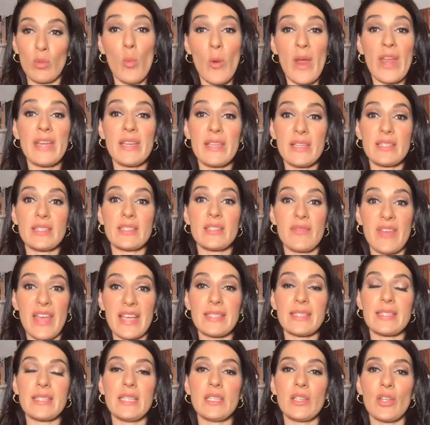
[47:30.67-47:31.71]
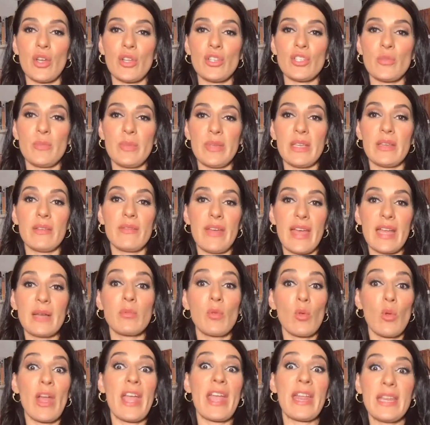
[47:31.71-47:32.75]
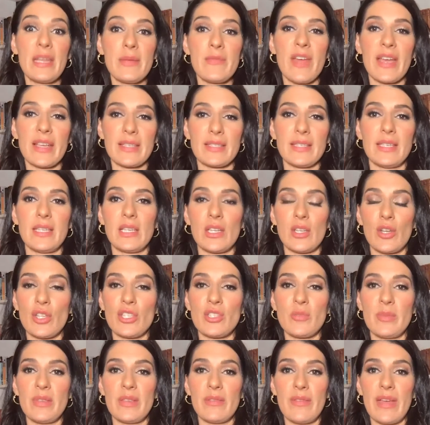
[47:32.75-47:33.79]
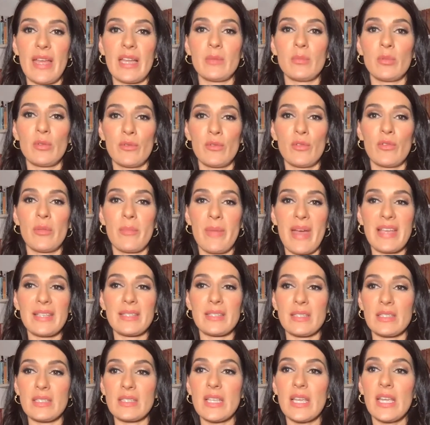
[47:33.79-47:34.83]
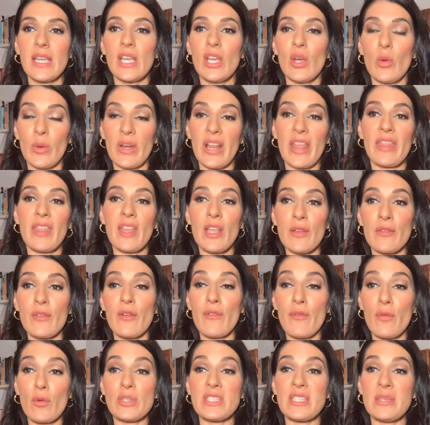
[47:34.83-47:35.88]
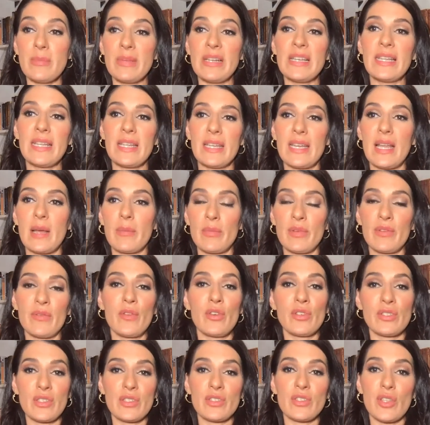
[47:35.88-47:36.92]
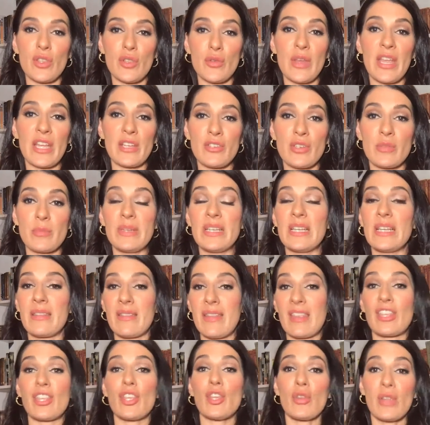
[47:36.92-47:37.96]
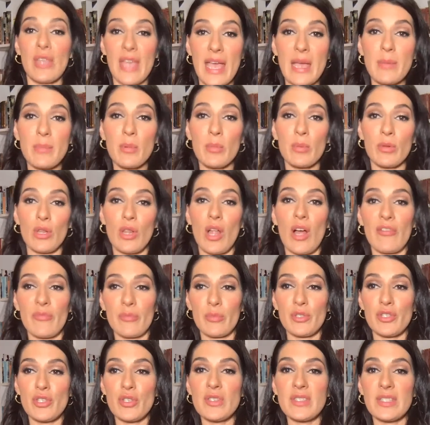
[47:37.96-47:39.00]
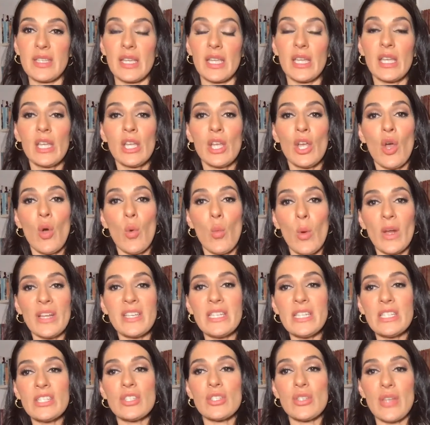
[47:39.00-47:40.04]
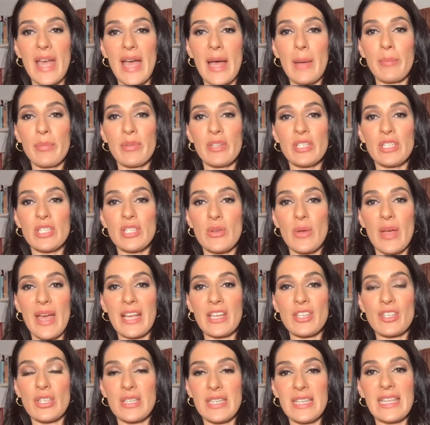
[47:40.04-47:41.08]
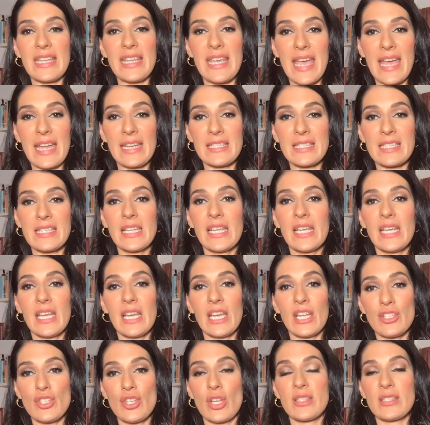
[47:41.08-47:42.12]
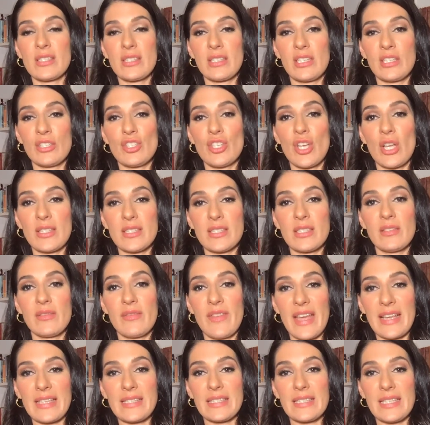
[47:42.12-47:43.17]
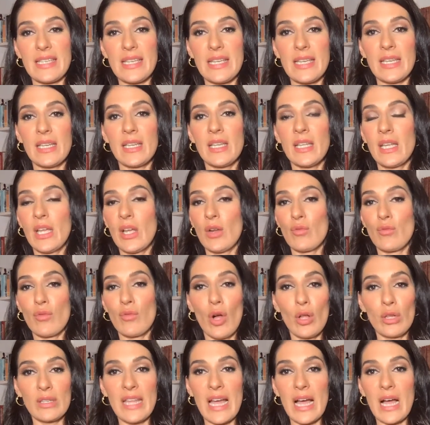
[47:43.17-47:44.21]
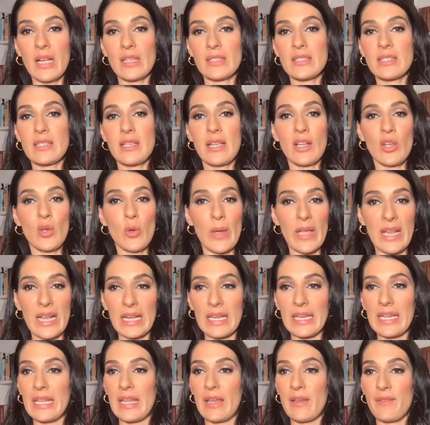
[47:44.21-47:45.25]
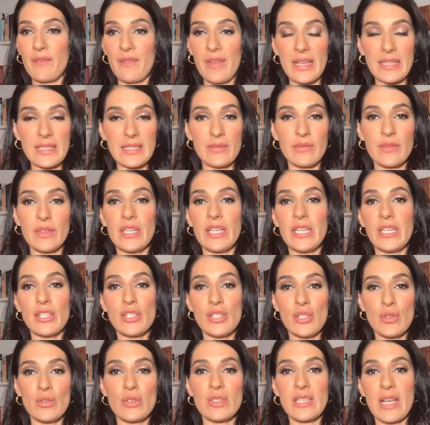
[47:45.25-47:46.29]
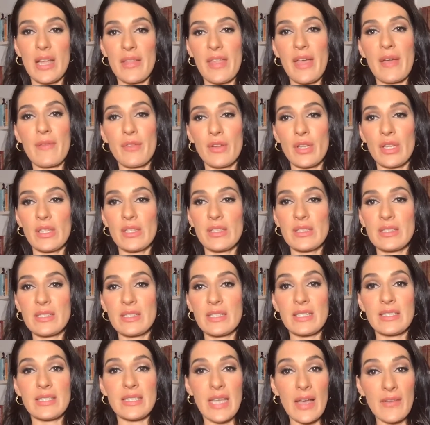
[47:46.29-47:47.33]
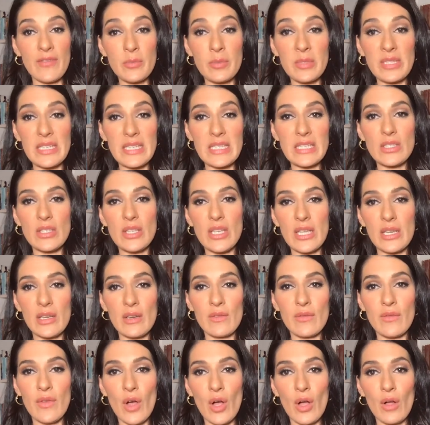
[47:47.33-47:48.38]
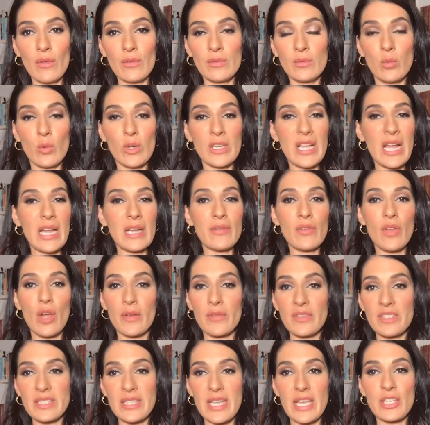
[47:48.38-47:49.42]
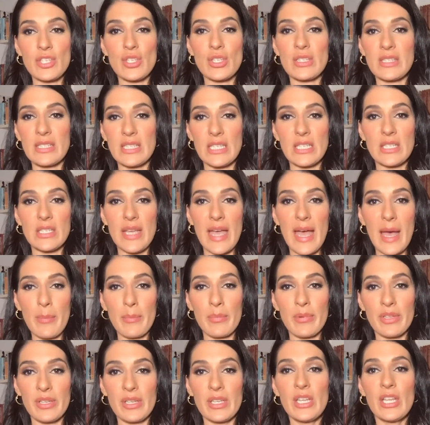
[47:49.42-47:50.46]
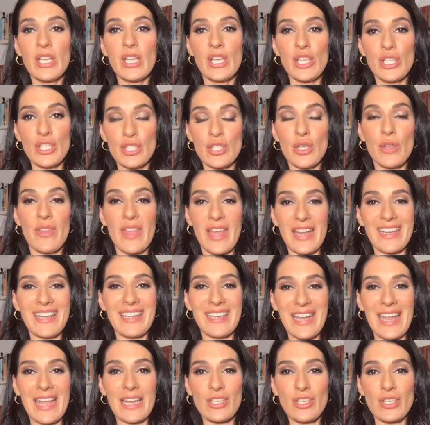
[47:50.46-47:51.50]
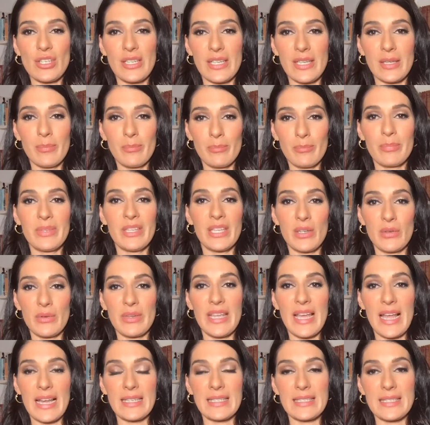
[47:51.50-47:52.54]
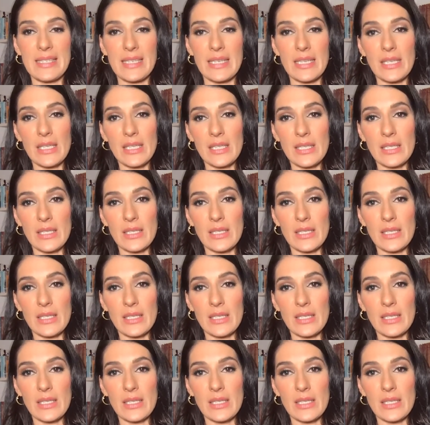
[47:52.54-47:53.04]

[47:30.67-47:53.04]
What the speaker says: when is the vaccine going to be available, any vaccine going to be available for the masses? When I think of a 40 million number versus the 300 million that you're capable of producing, what needs to happen to actually get a Johnson & Johnson vaccine rolled out quickly, effectively to South Africans? Does government need to get involved? What kind of conversations need to happen so that can actually be a reality?